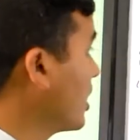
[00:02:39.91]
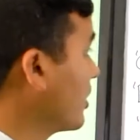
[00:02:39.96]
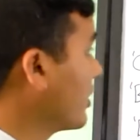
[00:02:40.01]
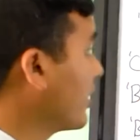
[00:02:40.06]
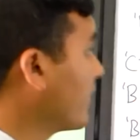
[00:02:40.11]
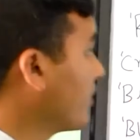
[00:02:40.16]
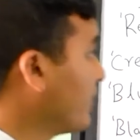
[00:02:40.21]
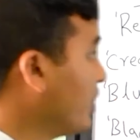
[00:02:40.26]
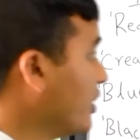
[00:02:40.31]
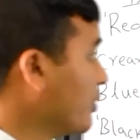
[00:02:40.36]

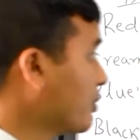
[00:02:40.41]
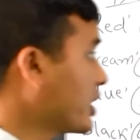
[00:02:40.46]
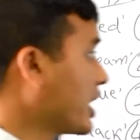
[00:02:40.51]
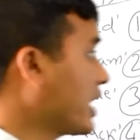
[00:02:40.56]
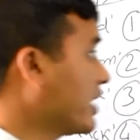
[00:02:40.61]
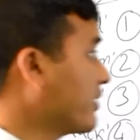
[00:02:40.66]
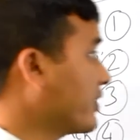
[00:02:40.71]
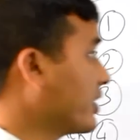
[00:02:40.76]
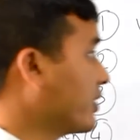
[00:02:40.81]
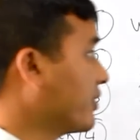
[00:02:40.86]
the foam
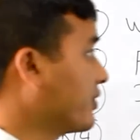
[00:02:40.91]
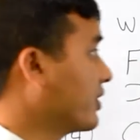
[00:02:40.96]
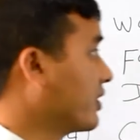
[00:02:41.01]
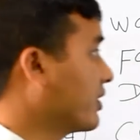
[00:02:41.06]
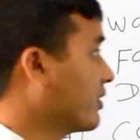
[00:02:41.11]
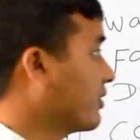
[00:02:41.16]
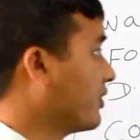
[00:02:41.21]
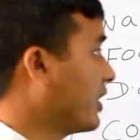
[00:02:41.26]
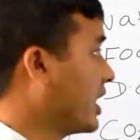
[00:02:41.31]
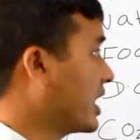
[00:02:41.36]
type of
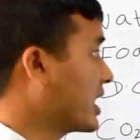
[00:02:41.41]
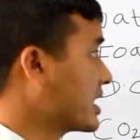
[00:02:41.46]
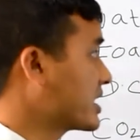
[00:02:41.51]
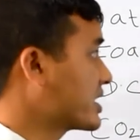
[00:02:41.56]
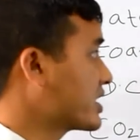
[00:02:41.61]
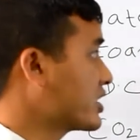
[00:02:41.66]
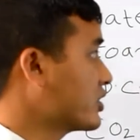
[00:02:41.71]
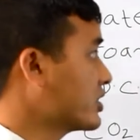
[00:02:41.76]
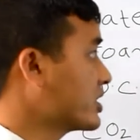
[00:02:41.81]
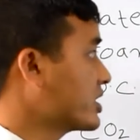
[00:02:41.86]
fire
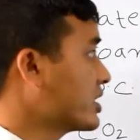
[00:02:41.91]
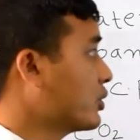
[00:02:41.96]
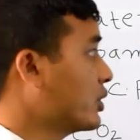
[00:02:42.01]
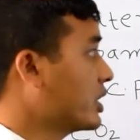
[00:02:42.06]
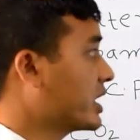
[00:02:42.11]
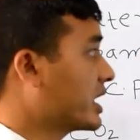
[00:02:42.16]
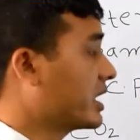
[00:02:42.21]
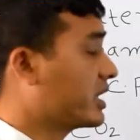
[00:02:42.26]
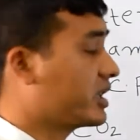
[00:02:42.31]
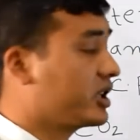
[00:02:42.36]
extinguisher
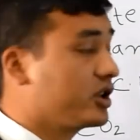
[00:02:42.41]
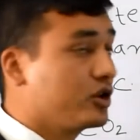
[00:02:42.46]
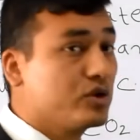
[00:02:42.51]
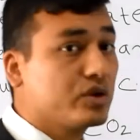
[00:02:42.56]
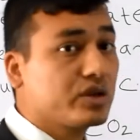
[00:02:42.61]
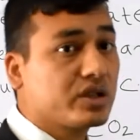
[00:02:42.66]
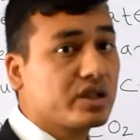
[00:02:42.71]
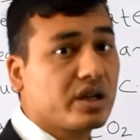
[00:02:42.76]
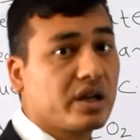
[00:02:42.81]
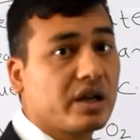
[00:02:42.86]
we can
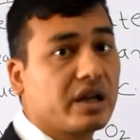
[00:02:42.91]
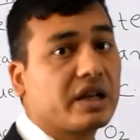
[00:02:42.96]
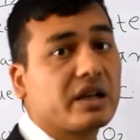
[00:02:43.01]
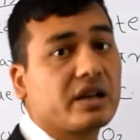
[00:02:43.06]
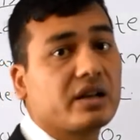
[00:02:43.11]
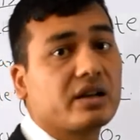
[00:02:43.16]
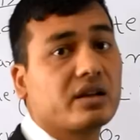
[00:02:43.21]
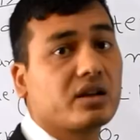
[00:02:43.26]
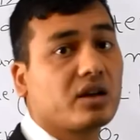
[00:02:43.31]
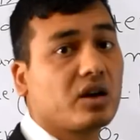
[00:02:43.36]
use
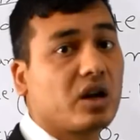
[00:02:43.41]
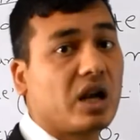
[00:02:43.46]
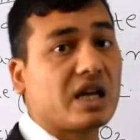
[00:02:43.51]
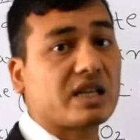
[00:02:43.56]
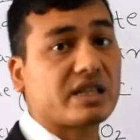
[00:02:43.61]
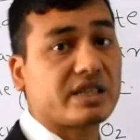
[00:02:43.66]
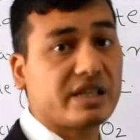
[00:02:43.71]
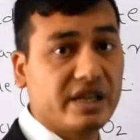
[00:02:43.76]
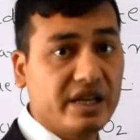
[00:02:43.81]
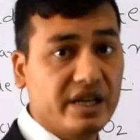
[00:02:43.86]

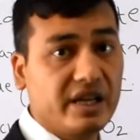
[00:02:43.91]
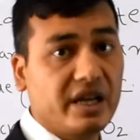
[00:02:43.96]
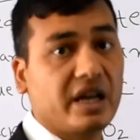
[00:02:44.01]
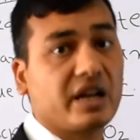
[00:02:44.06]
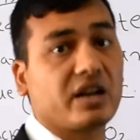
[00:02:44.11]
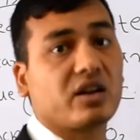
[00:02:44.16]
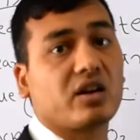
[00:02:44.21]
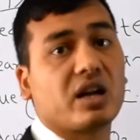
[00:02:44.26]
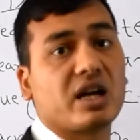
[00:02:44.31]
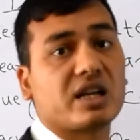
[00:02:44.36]
class A
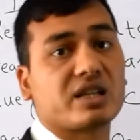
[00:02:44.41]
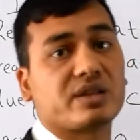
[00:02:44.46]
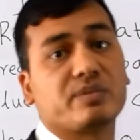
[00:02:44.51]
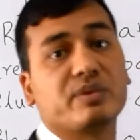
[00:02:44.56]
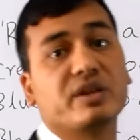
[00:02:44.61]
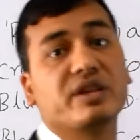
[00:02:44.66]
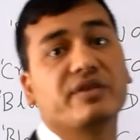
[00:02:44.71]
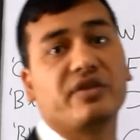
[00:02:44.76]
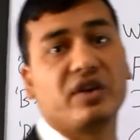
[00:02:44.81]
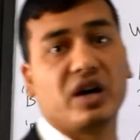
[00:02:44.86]
and class
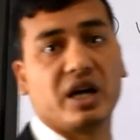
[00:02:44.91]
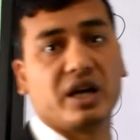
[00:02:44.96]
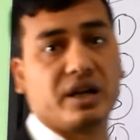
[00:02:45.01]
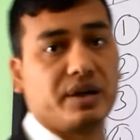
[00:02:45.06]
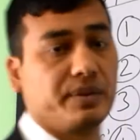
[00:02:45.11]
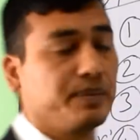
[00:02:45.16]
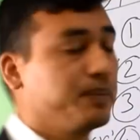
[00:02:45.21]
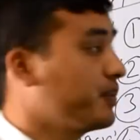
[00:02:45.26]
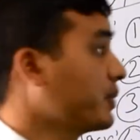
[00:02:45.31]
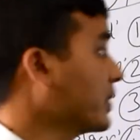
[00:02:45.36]
B fire,
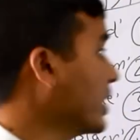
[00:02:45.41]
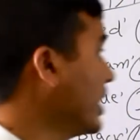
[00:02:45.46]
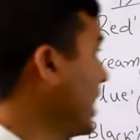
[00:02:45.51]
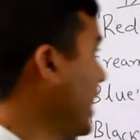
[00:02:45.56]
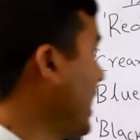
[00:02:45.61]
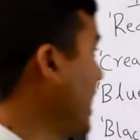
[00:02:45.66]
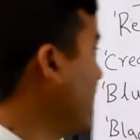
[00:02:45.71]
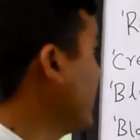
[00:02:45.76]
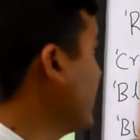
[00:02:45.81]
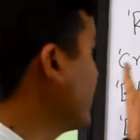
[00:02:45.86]

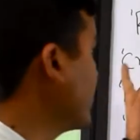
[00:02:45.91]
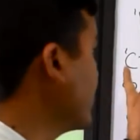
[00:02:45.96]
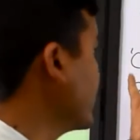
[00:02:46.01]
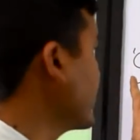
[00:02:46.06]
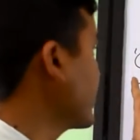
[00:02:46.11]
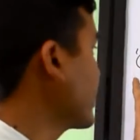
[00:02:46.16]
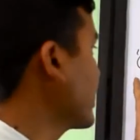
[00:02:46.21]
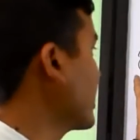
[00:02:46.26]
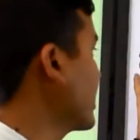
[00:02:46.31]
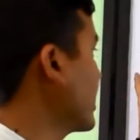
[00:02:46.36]
and it
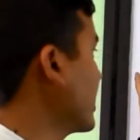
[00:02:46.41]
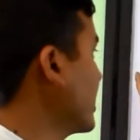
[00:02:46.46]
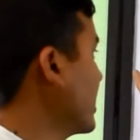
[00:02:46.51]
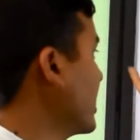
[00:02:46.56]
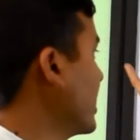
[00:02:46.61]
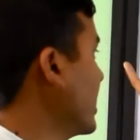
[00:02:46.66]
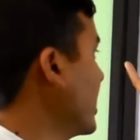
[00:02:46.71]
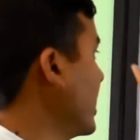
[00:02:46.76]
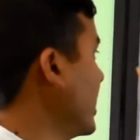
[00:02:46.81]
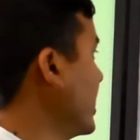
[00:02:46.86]
is
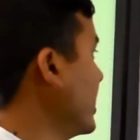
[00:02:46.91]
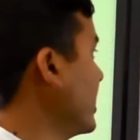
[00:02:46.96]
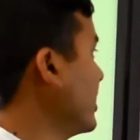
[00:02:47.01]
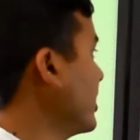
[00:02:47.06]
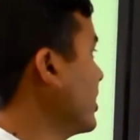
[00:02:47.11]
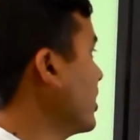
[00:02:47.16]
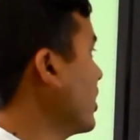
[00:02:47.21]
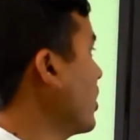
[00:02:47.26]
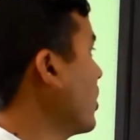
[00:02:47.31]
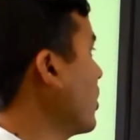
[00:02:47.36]

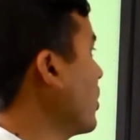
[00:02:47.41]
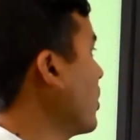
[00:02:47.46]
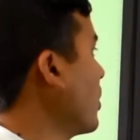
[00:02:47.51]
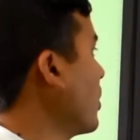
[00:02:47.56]
in